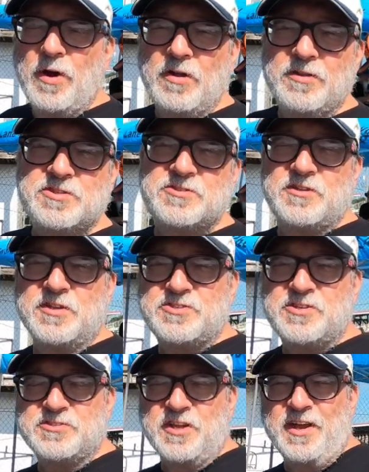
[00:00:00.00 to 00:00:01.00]
Well, this this
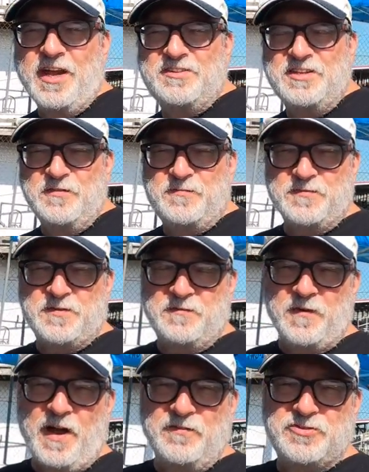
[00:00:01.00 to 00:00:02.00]
is a nineteen fifty-five